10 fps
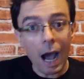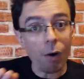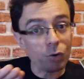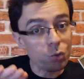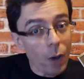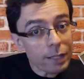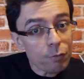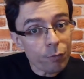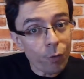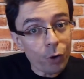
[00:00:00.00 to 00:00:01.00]
I was
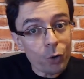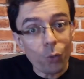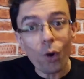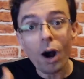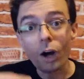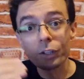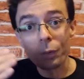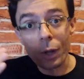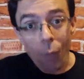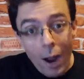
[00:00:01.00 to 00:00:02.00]
waiting for you on the
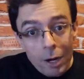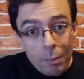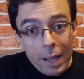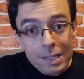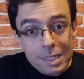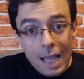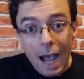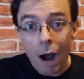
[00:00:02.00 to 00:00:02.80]
requirements.